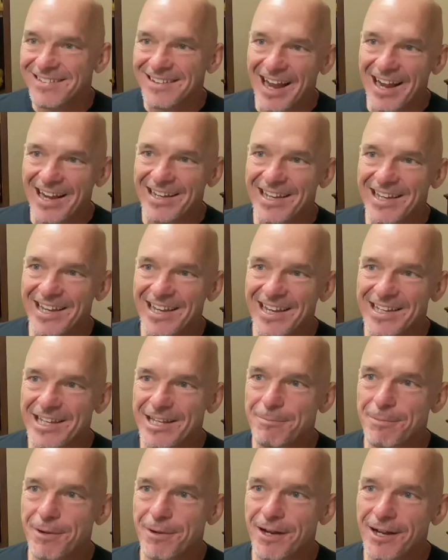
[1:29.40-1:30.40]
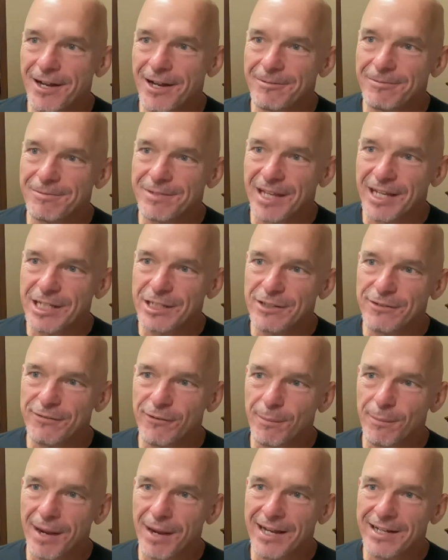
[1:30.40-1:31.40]
I can't keep up. Thanks for
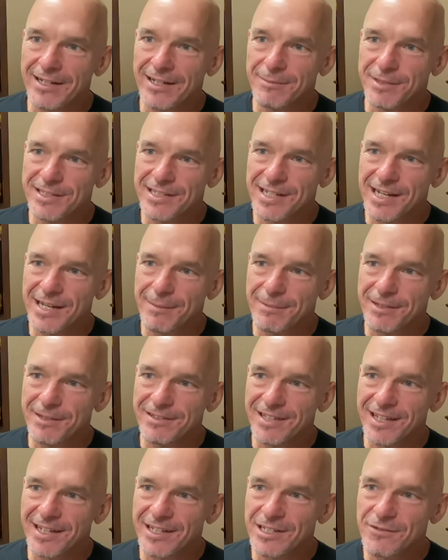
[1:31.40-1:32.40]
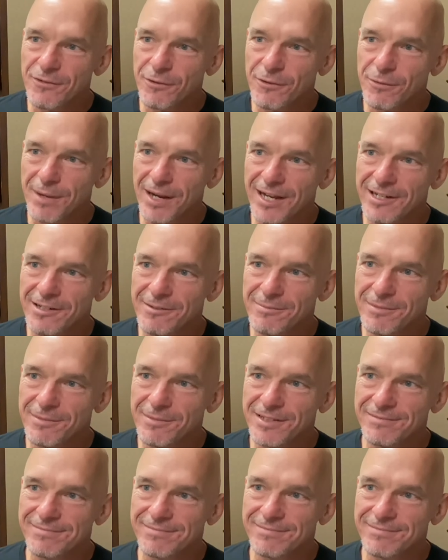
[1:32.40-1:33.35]
reminding me, Tammy. Thanks for reminding me.